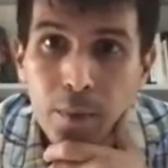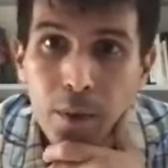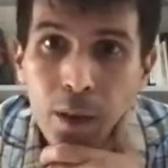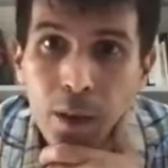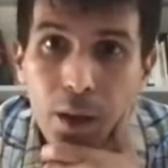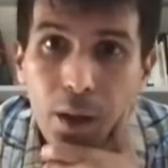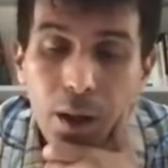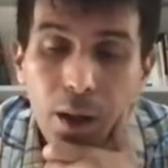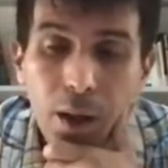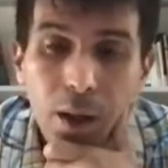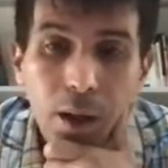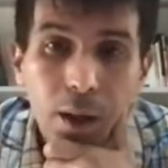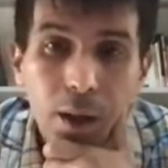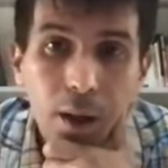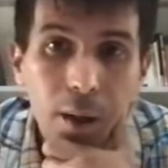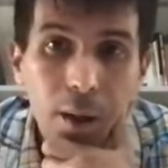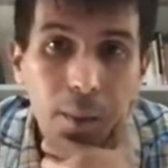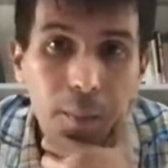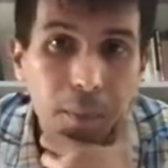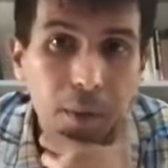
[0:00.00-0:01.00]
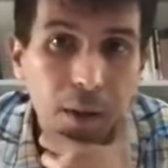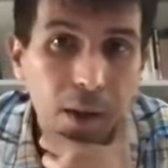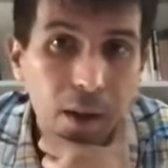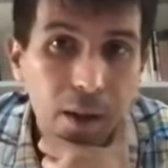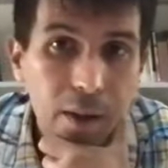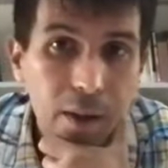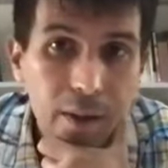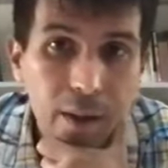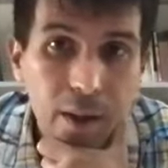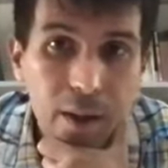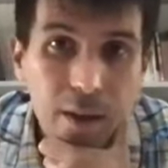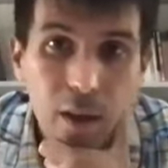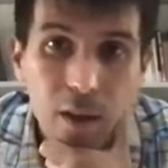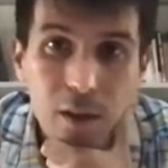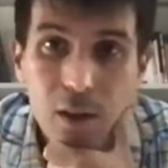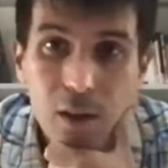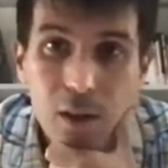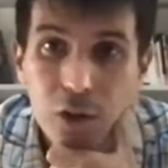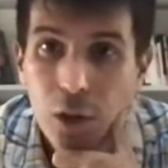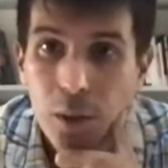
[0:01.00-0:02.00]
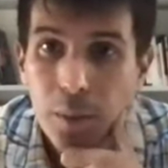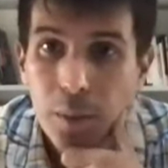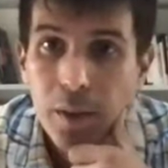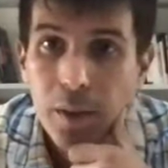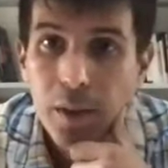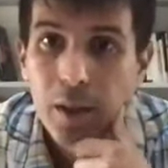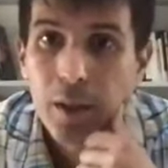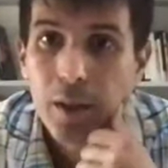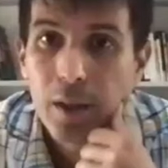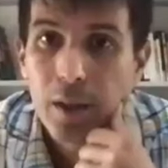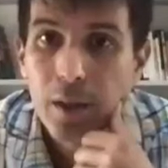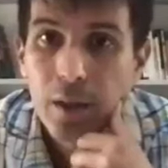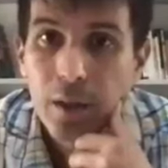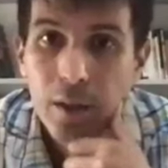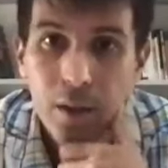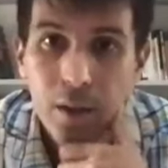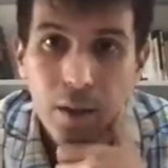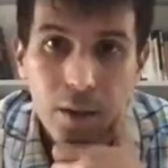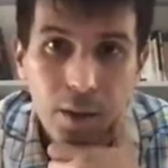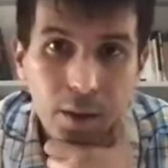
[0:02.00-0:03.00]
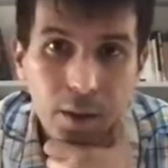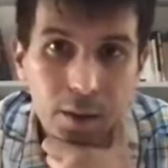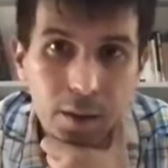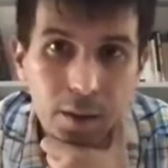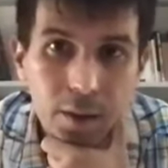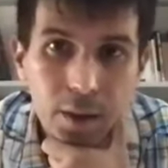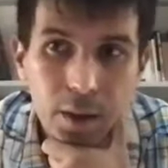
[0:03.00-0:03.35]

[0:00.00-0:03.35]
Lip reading: Nazi Germany and then on